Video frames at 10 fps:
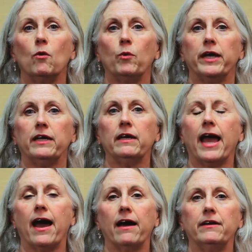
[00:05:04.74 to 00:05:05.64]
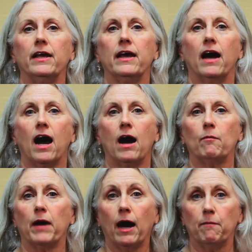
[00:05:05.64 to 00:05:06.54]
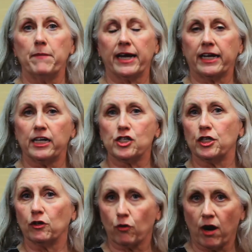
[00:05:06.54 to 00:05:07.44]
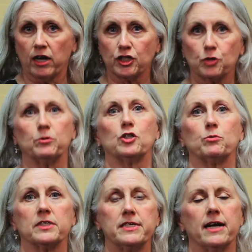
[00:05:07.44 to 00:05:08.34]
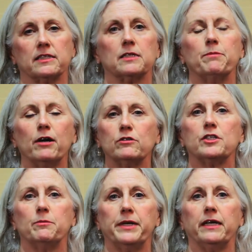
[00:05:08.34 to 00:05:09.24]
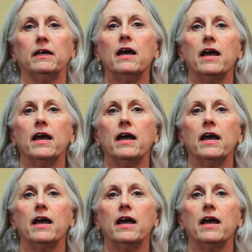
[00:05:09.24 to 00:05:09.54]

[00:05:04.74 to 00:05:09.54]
we had a medication crushed, which was not supposed to be.